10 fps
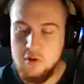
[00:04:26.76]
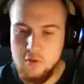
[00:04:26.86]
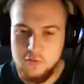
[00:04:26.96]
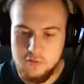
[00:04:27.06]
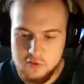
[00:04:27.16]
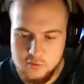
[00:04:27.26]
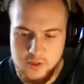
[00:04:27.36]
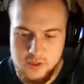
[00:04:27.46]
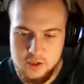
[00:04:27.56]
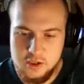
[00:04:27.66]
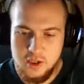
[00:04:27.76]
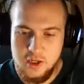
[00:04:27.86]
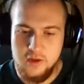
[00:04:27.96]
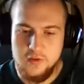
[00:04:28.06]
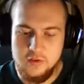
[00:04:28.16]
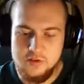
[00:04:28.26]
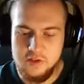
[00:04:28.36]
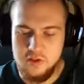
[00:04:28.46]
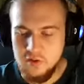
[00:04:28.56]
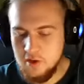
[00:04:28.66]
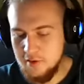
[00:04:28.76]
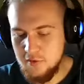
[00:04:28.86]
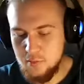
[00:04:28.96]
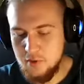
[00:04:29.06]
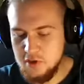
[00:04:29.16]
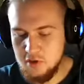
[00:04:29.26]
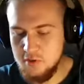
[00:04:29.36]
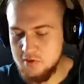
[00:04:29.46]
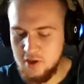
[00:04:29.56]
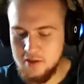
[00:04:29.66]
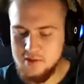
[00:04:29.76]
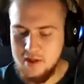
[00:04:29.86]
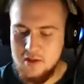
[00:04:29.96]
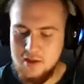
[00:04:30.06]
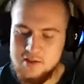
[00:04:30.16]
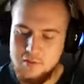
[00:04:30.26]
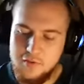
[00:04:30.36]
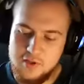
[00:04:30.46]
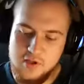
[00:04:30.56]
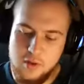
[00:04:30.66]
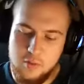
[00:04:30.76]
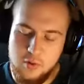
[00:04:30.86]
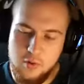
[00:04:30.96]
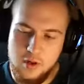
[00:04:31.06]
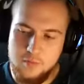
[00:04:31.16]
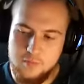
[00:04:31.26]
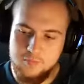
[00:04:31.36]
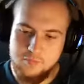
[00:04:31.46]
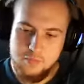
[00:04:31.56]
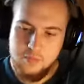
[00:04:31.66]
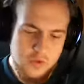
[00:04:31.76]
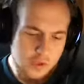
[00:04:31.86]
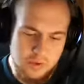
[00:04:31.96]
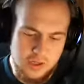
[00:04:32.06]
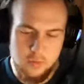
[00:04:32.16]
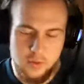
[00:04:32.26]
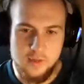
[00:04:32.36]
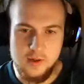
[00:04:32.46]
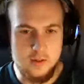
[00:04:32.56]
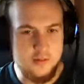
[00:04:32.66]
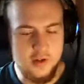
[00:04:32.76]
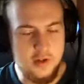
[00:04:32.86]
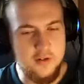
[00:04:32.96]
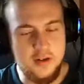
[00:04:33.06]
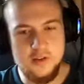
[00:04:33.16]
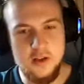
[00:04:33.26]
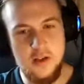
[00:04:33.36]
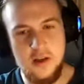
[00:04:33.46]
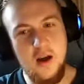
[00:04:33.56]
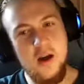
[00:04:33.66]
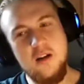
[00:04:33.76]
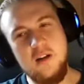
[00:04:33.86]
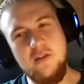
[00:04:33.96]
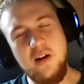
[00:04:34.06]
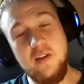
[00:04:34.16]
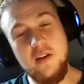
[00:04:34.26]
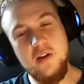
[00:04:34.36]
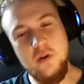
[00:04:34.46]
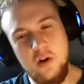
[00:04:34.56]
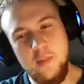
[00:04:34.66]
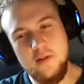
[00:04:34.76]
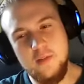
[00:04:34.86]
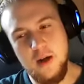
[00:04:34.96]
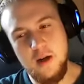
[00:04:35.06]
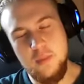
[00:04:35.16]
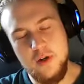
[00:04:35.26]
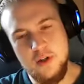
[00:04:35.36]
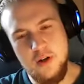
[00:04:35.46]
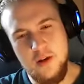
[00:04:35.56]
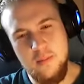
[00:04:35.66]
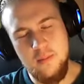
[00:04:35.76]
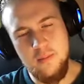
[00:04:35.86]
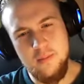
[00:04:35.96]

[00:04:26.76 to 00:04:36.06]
you for a speech and you said that you can leave an impression on these guys. Let's say, for example, Barack Obama comes to your university. Do you really think that you're going to be able to make an impression on him?